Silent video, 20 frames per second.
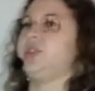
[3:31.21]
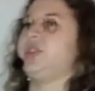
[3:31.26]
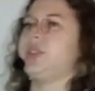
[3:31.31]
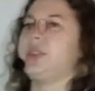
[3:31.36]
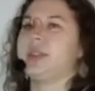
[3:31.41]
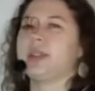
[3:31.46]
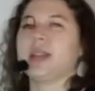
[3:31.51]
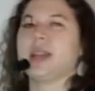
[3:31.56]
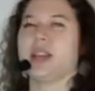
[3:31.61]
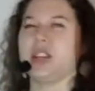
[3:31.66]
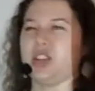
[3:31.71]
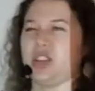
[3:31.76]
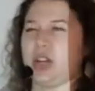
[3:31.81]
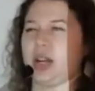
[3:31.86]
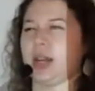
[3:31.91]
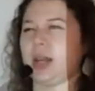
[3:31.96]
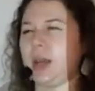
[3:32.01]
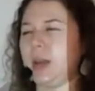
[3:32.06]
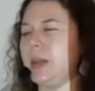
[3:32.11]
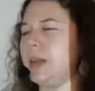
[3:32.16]
just as a
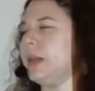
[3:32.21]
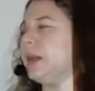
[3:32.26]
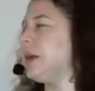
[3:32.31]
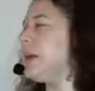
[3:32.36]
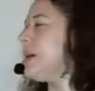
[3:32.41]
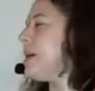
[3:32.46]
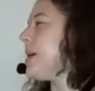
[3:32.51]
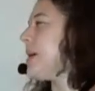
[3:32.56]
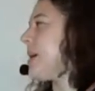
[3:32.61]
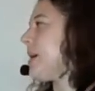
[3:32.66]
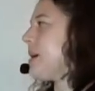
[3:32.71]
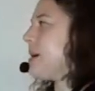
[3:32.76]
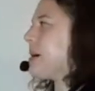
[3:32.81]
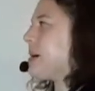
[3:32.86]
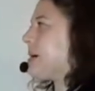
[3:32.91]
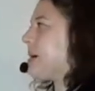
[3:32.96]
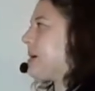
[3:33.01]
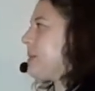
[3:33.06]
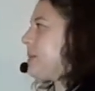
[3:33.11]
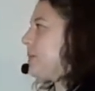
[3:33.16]
check-in,
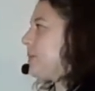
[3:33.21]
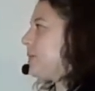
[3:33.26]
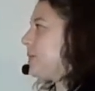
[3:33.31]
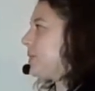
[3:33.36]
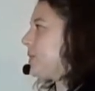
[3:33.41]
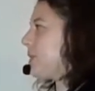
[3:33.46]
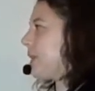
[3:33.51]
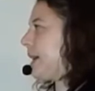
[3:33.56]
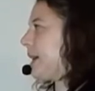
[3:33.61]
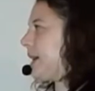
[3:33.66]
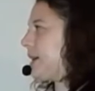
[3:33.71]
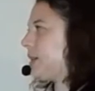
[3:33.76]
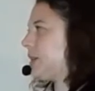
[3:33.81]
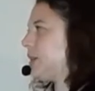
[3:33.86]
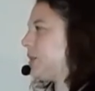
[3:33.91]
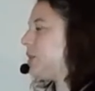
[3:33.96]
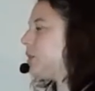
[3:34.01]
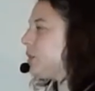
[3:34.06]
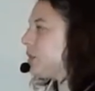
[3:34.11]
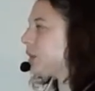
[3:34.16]
so I can
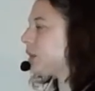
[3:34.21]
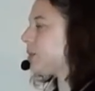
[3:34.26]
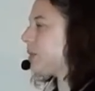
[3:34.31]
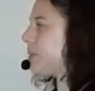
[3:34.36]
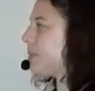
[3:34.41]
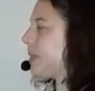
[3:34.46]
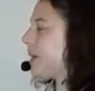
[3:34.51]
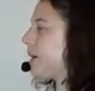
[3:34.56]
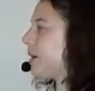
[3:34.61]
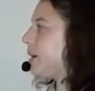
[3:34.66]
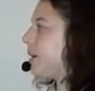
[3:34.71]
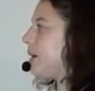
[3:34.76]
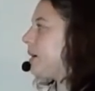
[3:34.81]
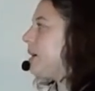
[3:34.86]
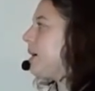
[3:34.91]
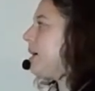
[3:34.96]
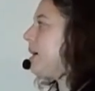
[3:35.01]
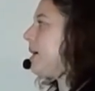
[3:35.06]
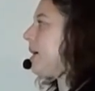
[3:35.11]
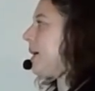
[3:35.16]
get to know you a little bit
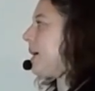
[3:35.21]
better.